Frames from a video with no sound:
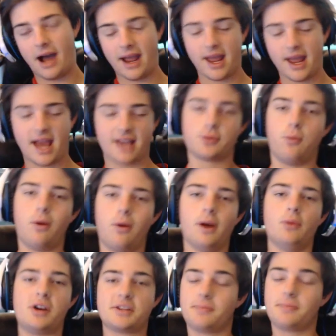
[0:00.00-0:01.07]
I asked,
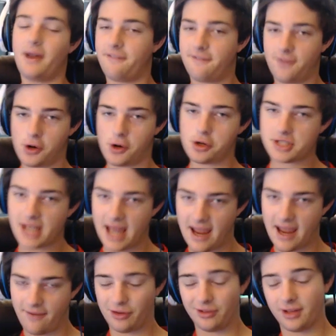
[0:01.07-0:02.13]
what was my first
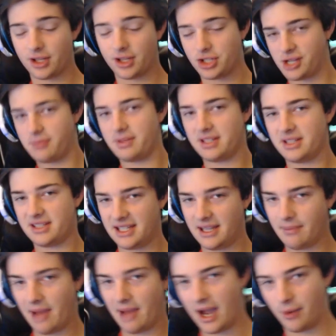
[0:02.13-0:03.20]
ever legitimate
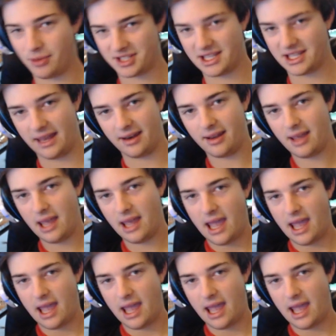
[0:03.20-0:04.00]
team I was in?